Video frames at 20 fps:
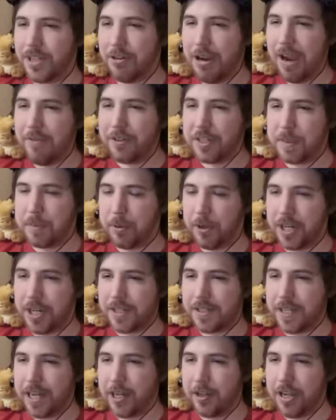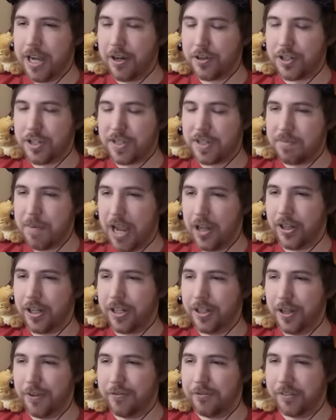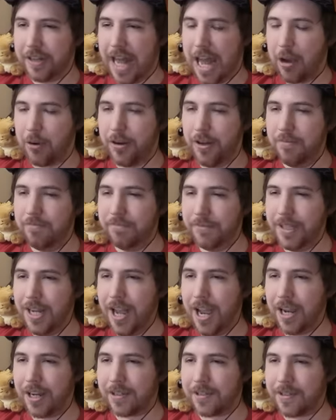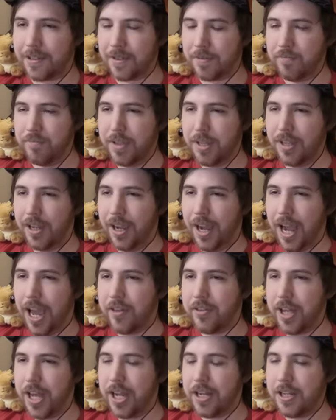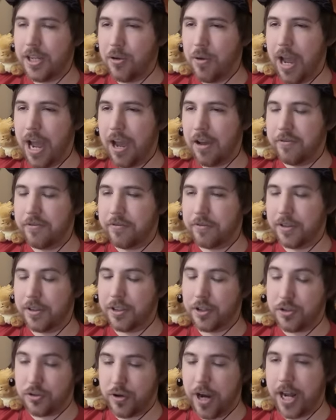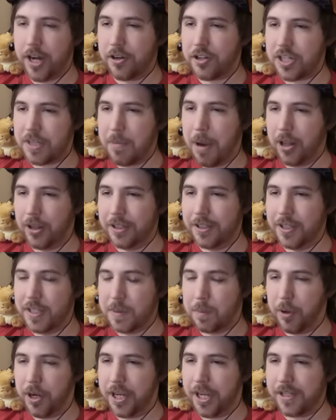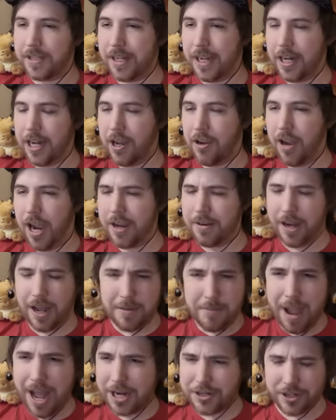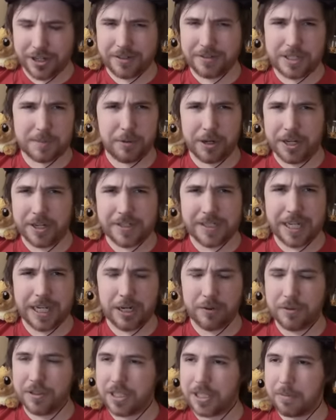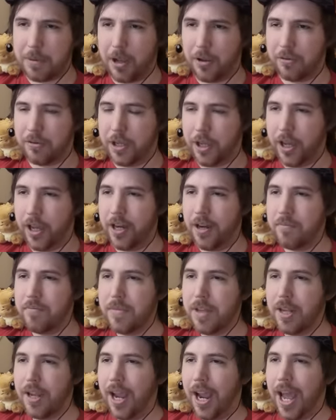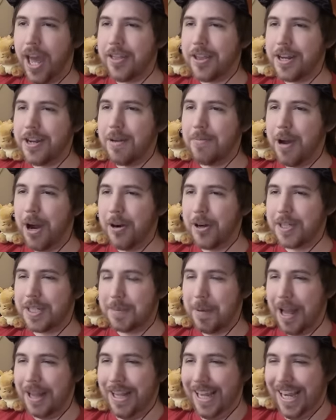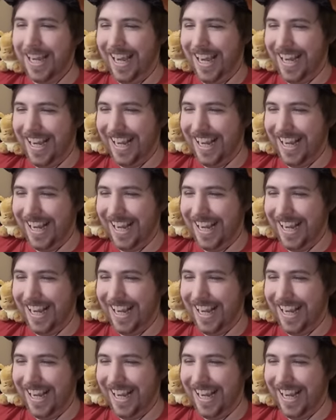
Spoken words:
So we have a Sprigatito here smelling a little flower. Nice. And then you have the trainer smelling the Sprigatito. I imagine Sprigatito would smell good. And then NEMONA smelling.